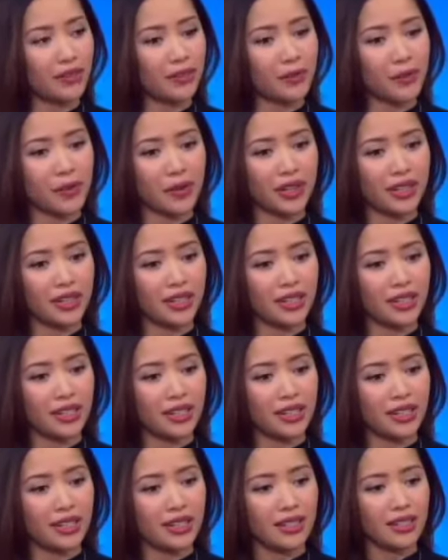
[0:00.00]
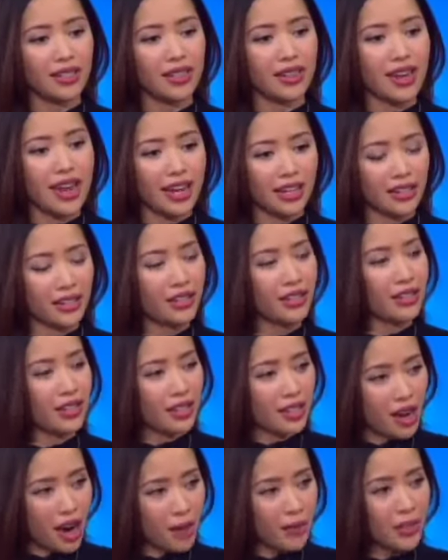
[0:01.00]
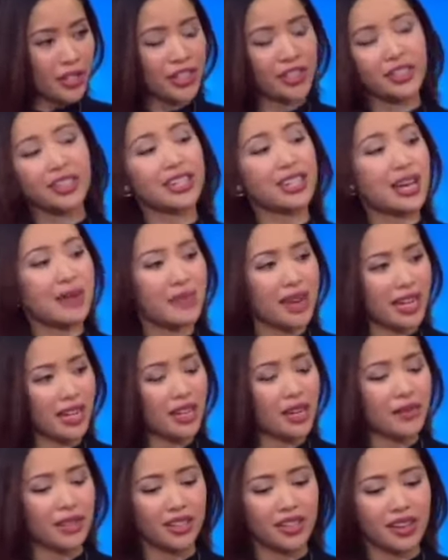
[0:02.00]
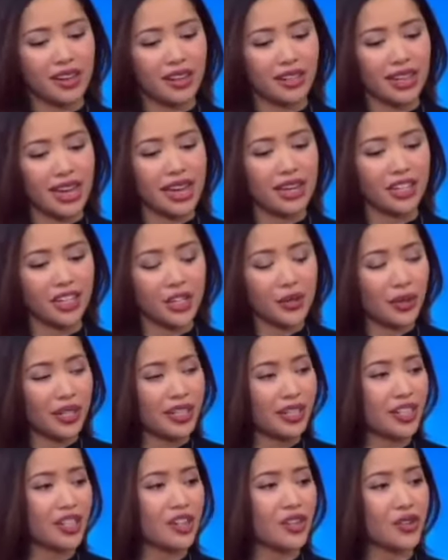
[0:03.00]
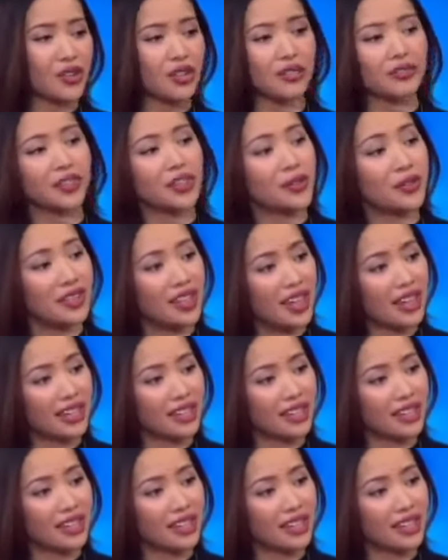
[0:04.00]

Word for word: for the next opportunity that might come along, and you are in control of your own luck.